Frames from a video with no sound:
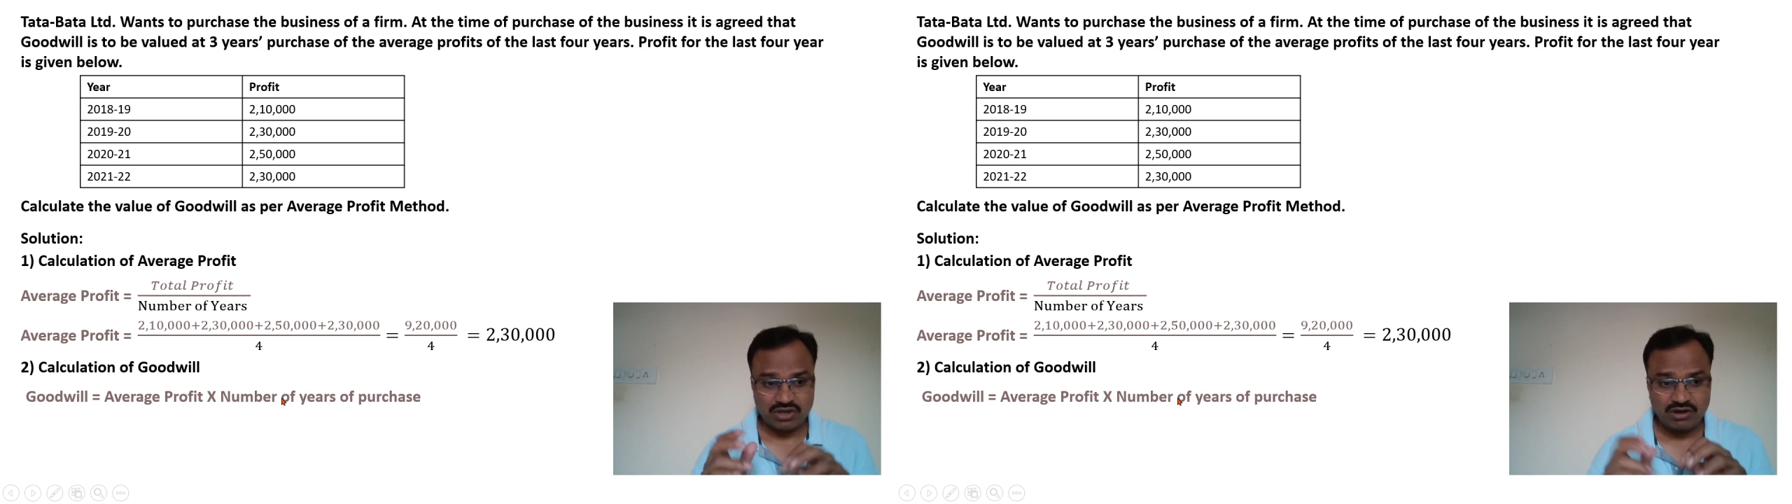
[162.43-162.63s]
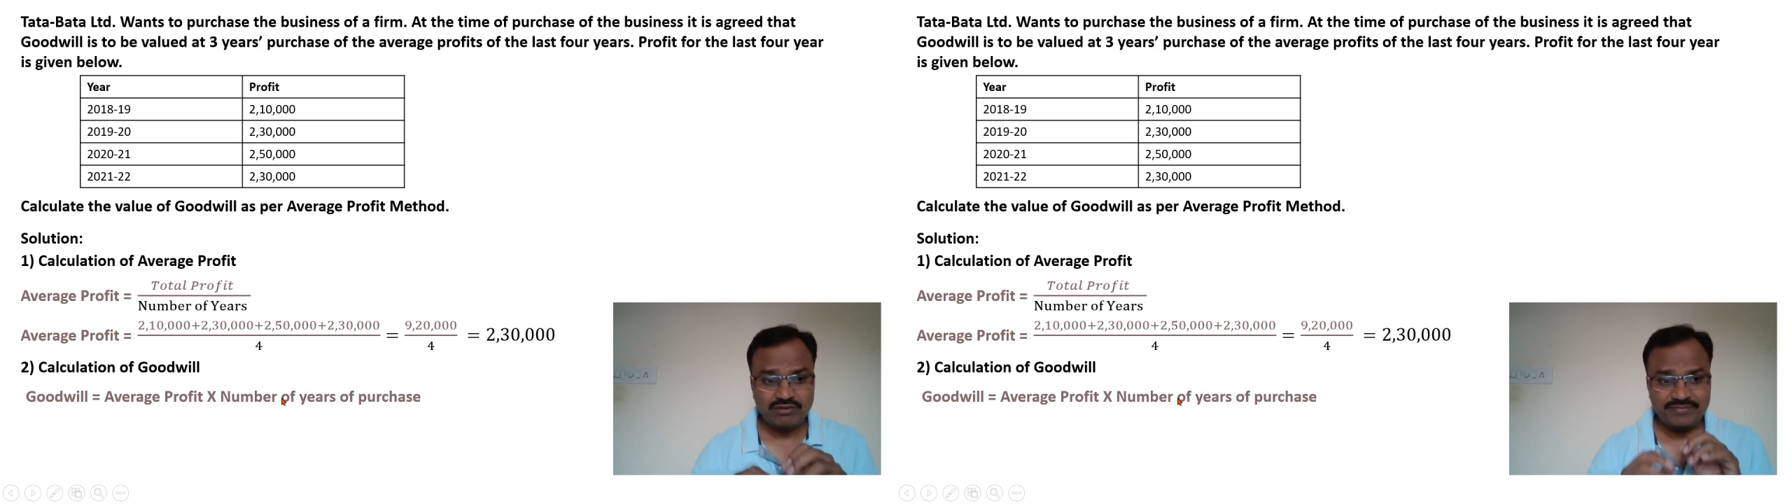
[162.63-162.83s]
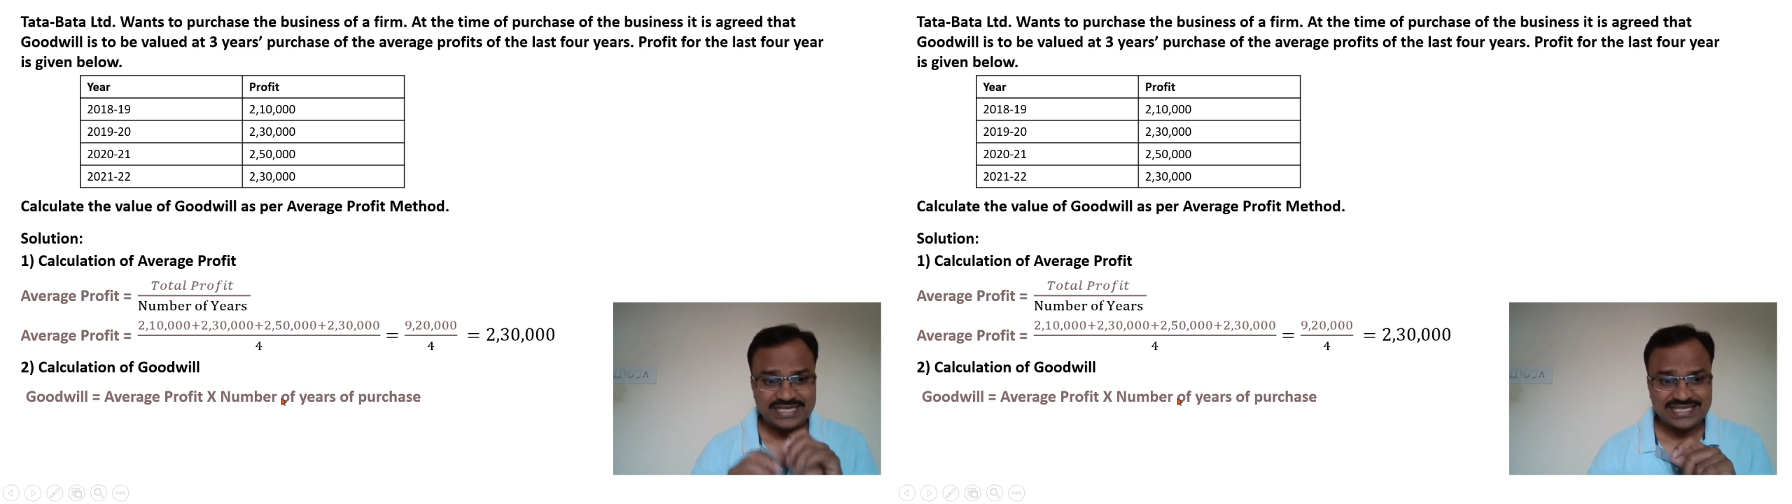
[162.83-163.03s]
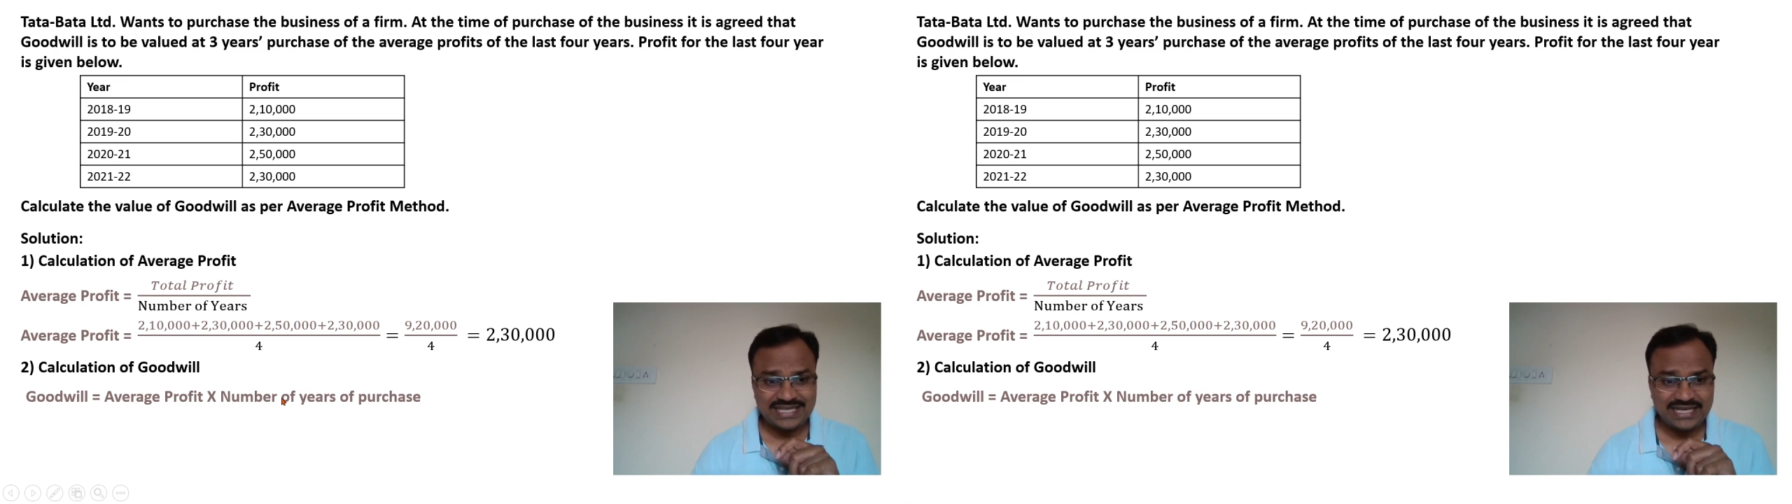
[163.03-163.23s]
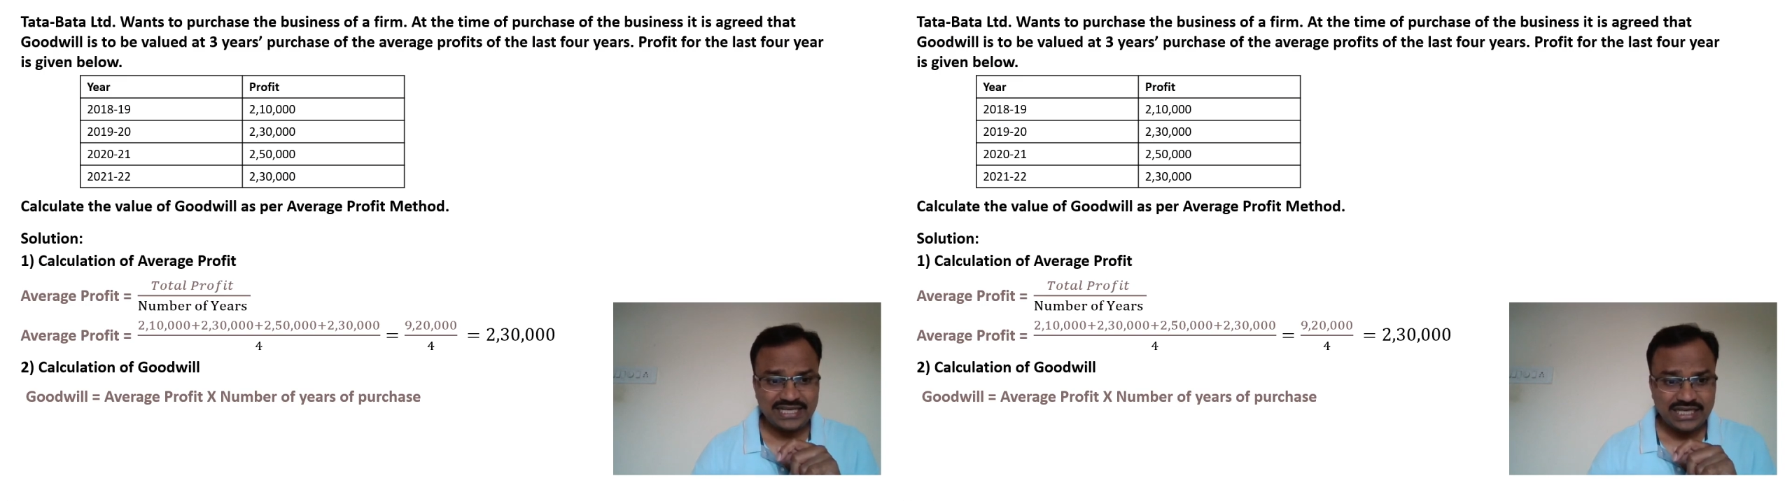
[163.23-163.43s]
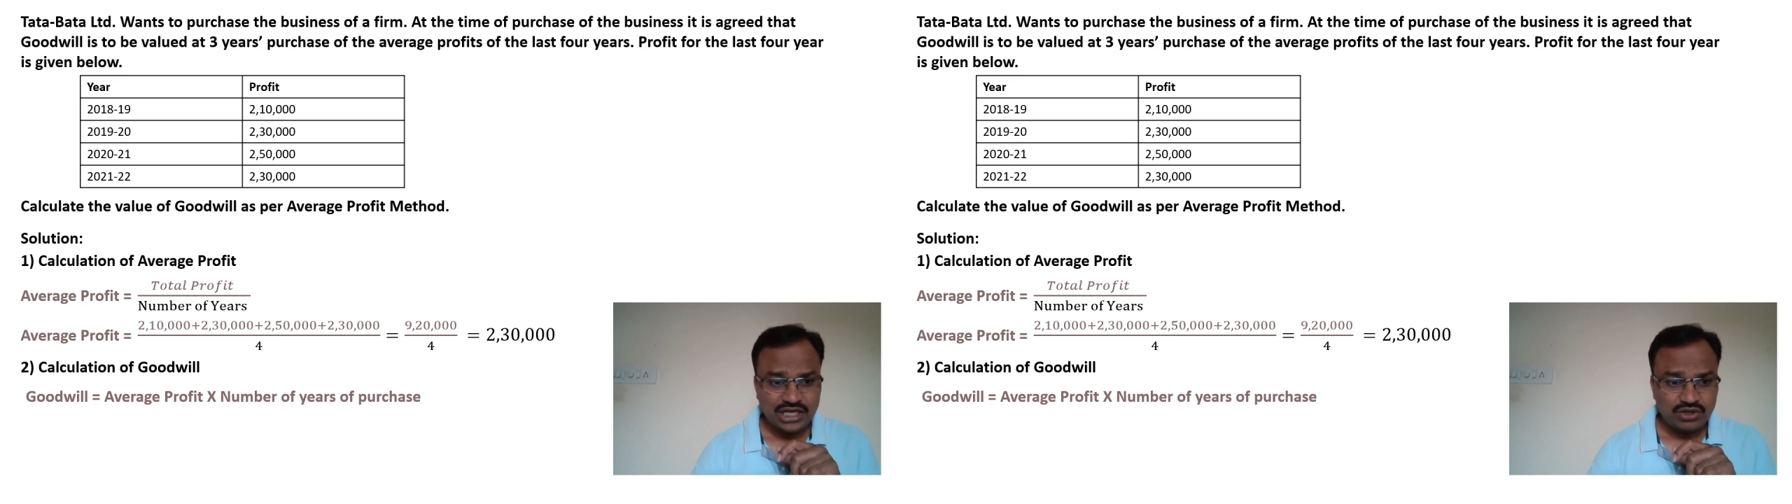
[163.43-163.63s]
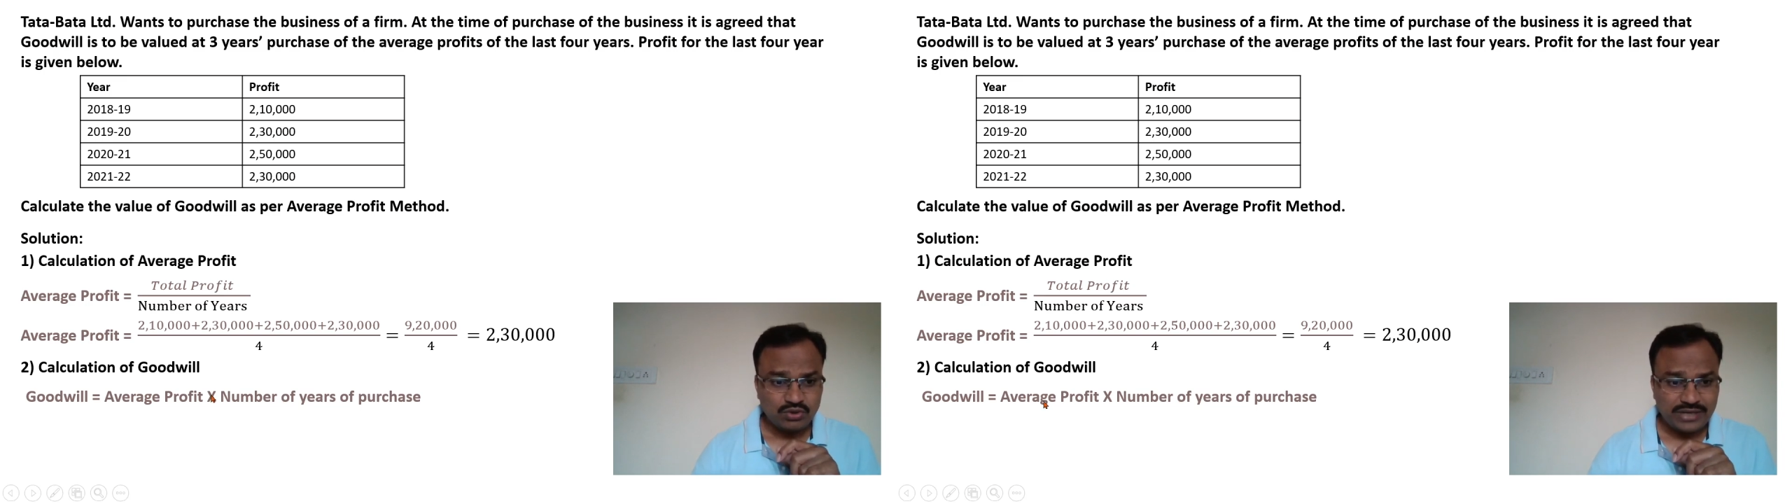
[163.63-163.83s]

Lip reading: or basically to